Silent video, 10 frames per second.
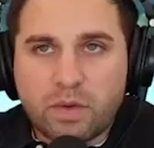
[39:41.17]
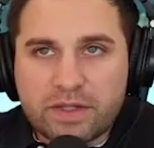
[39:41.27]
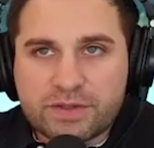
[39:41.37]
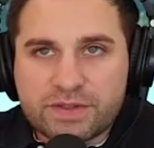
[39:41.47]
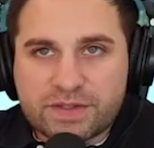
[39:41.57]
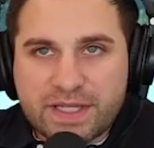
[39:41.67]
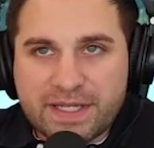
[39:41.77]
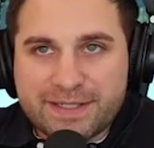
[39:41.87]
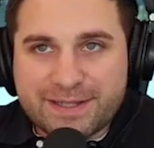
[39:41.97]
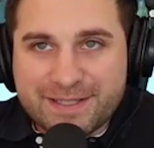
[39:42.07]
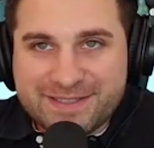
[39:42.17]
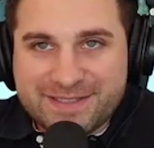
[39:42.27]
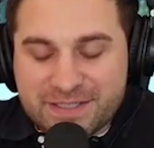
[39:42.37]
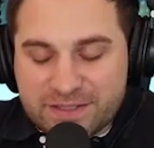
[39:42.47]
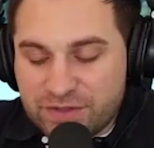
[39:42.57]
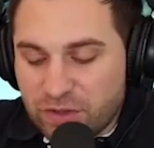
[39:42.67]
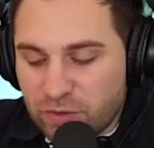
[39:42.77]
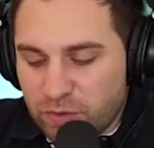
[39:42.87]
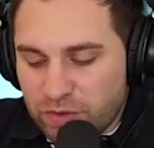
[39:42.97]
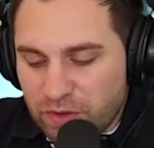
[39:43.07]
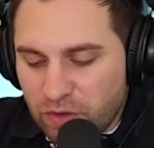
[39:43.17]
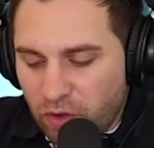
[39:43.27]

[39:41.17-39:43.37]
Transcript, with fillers: else is getting listings? So all